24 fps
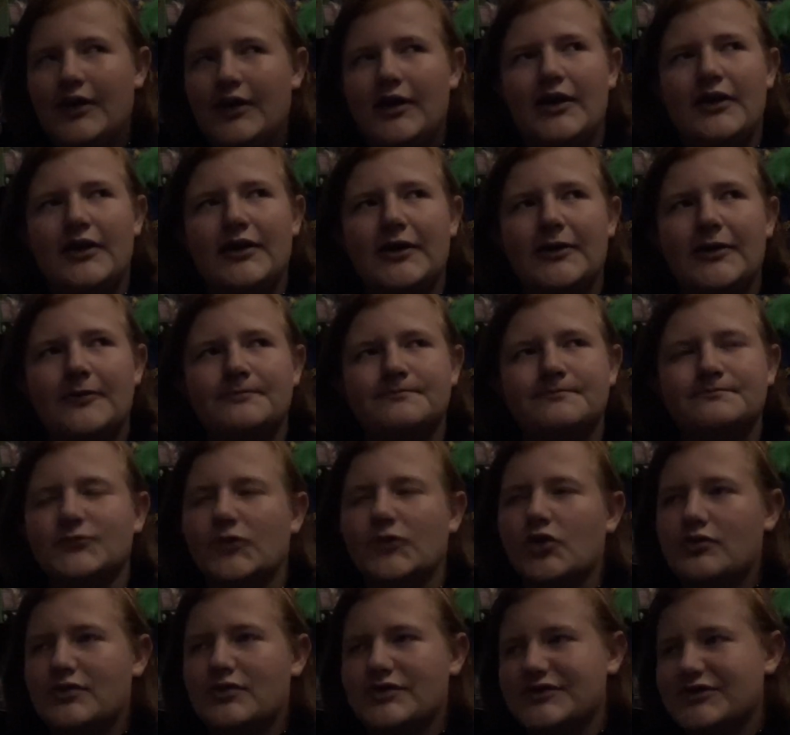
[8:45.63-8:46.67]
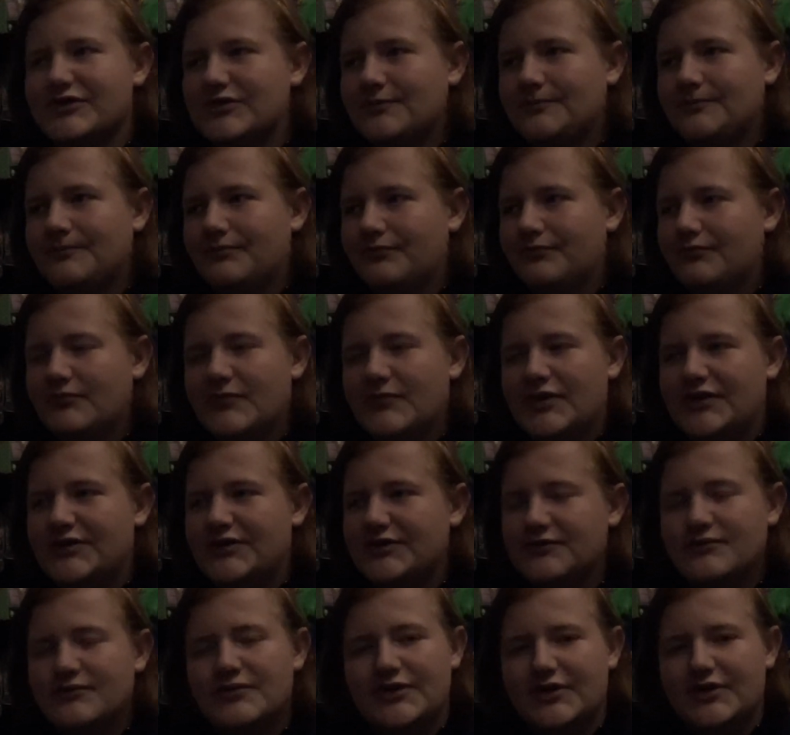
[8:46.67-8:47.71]
And then, of course, he,
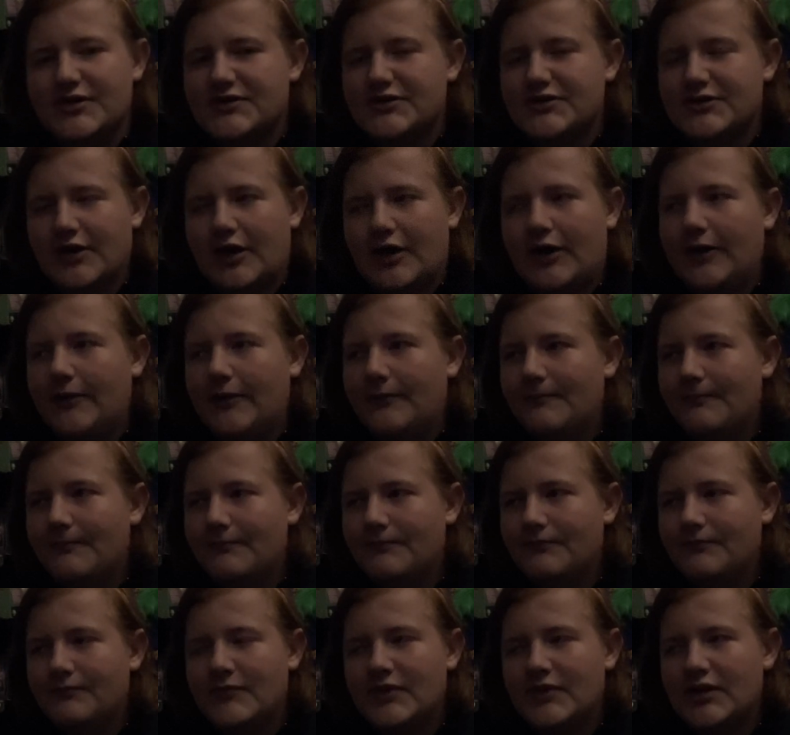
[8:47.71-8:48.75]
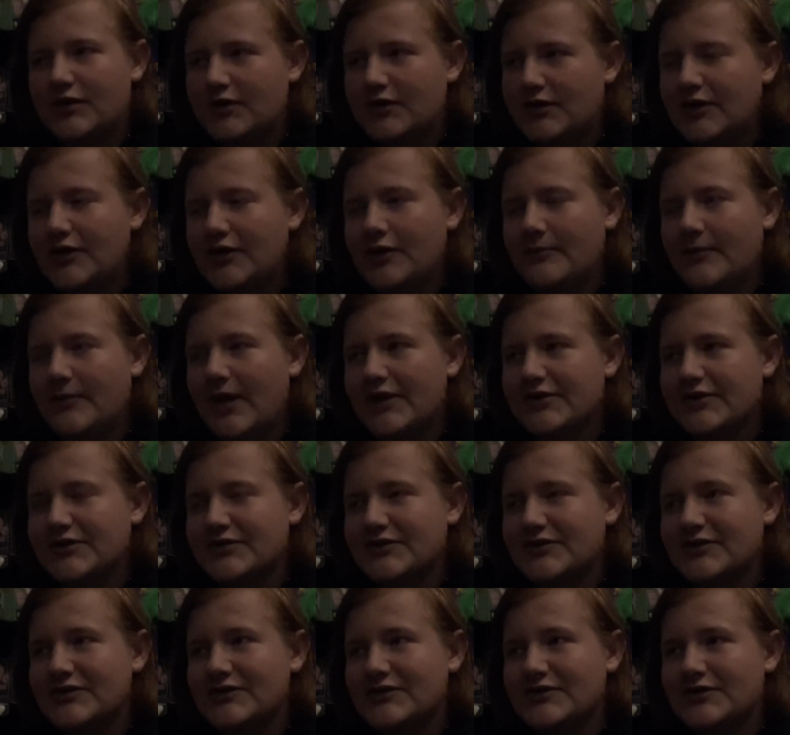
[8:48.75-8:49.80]
he doesn't die. He, he
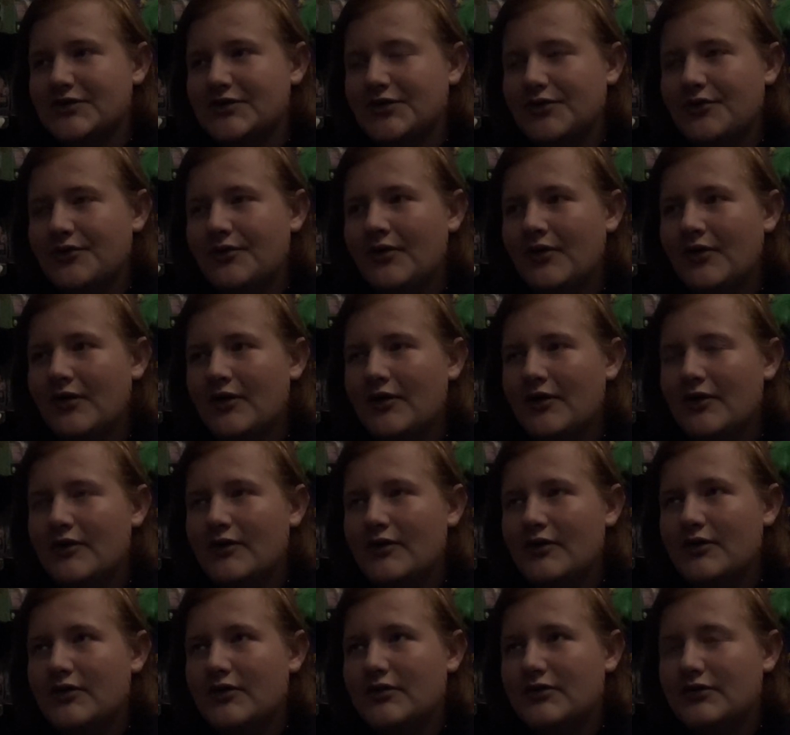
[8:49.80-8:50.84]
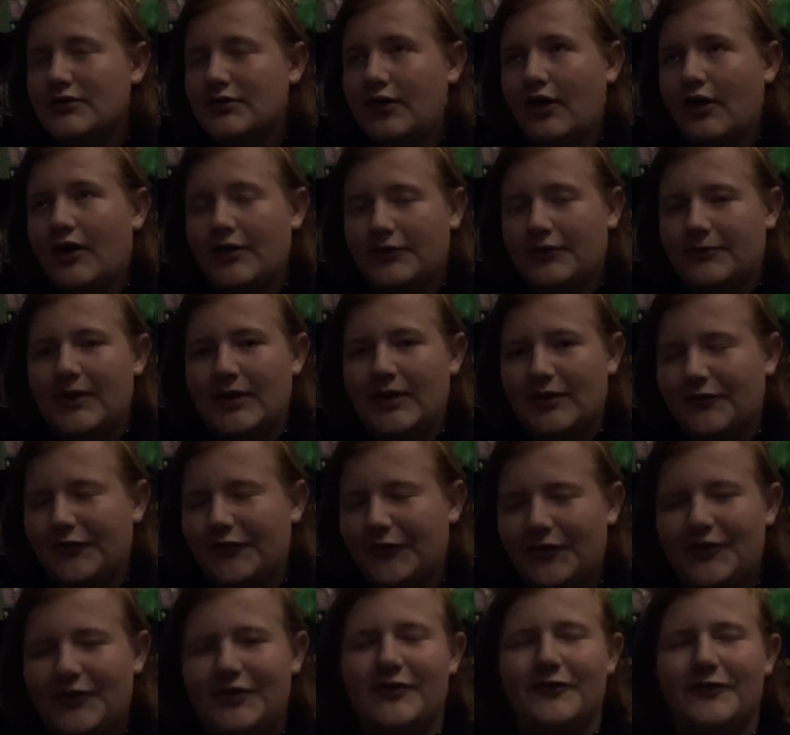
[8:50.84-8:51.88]
manages to not get
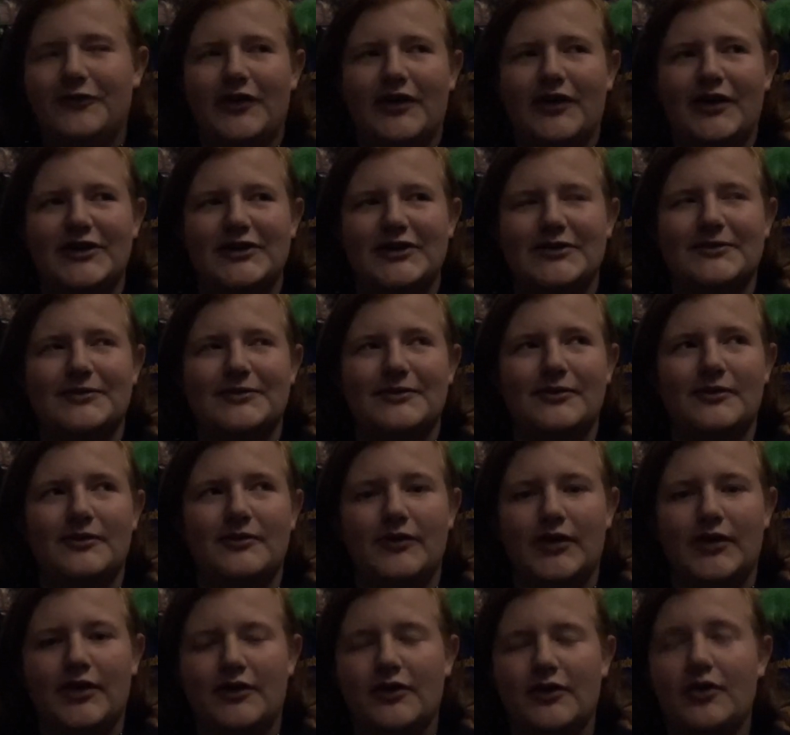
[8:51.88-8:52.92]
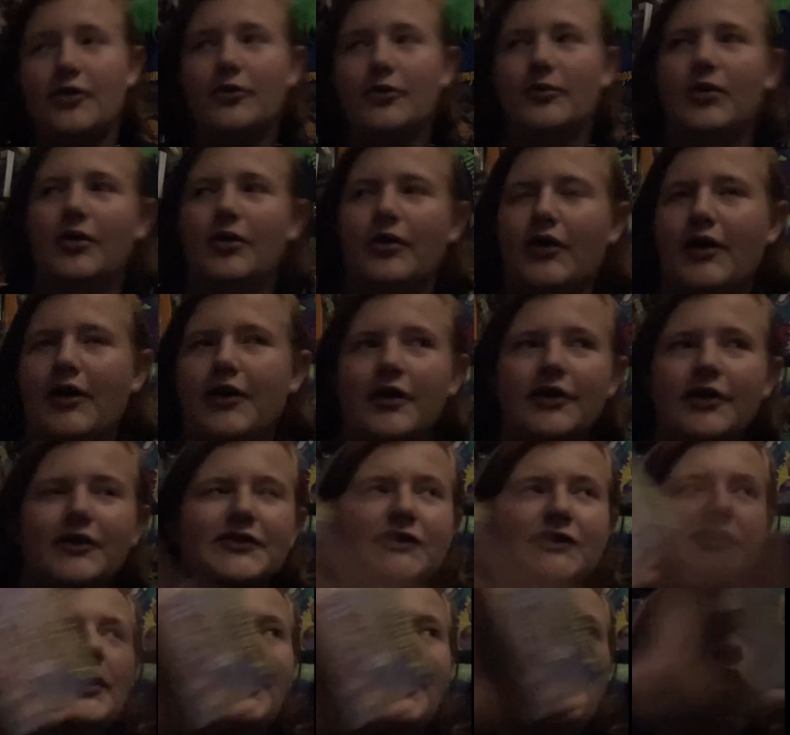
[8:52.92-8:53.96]
thrown in the furnace, like, oh, oh, I hit the
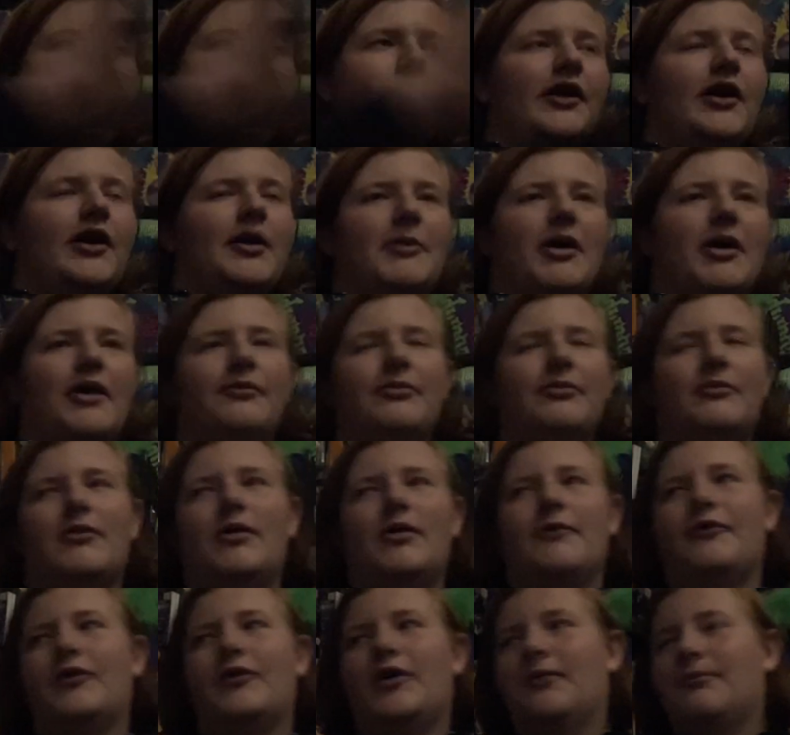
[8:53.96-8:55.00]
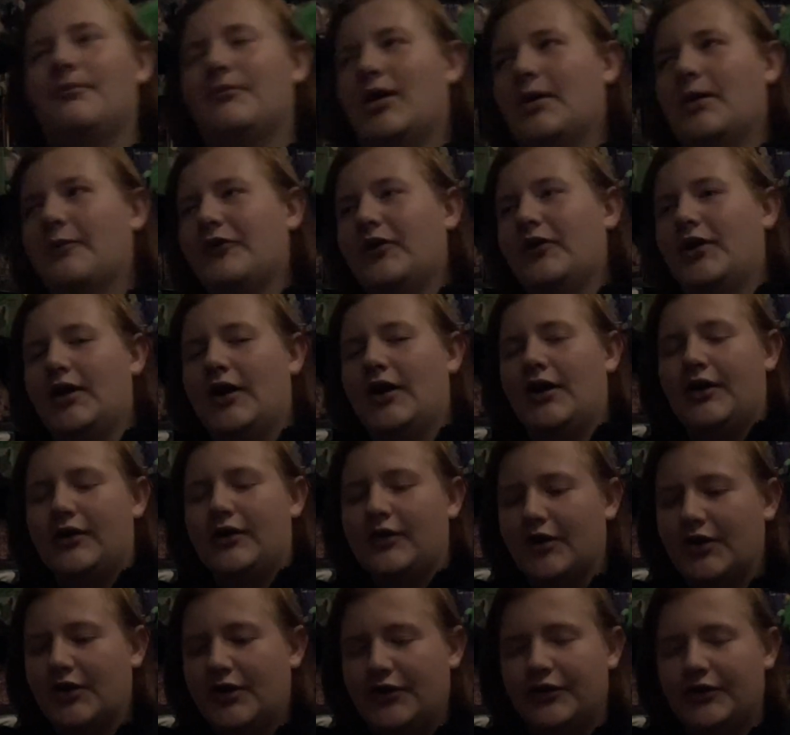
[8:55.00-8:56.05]
side. Okay, I'm out. I'm fine. I'm fine. I
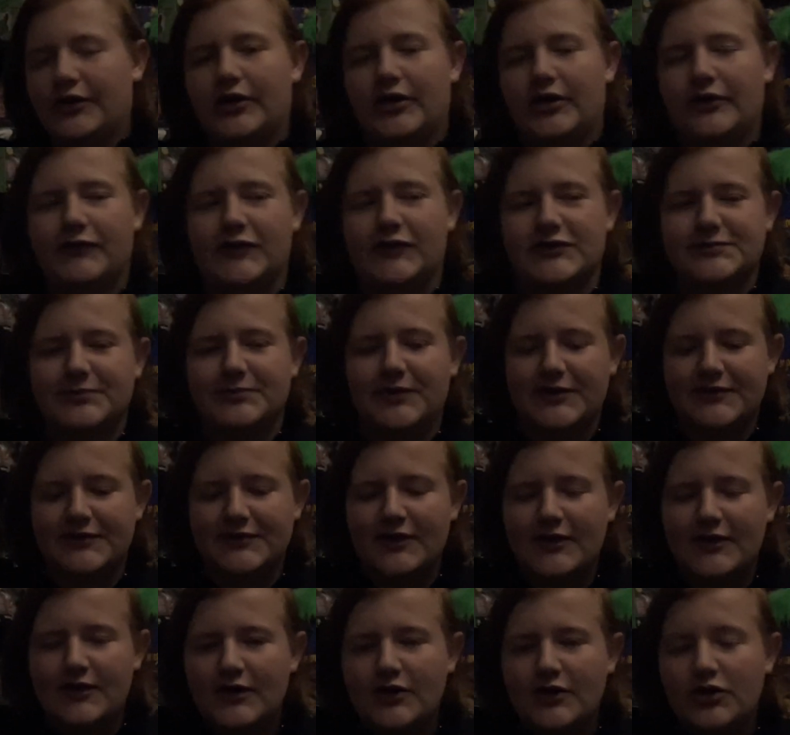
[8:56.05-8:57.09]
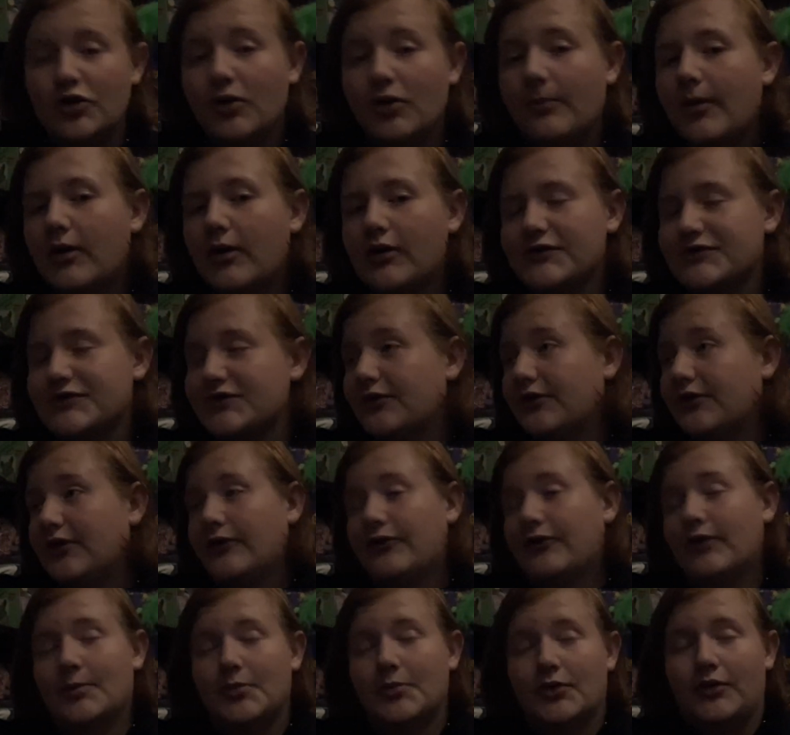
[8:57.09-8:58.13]
didn't get in there in the first place. No burns, no
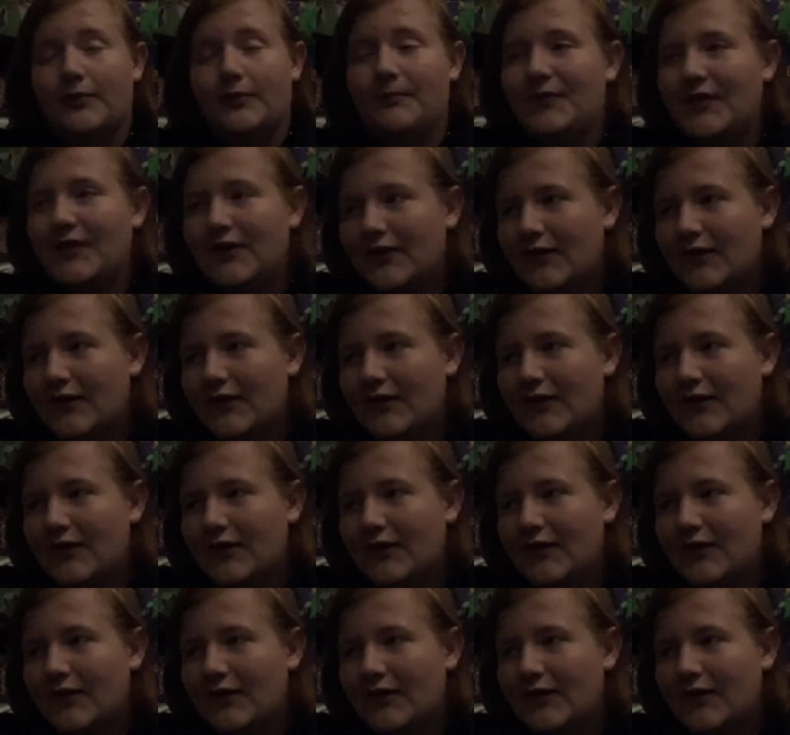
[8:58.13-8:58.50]
nothing. I'm good.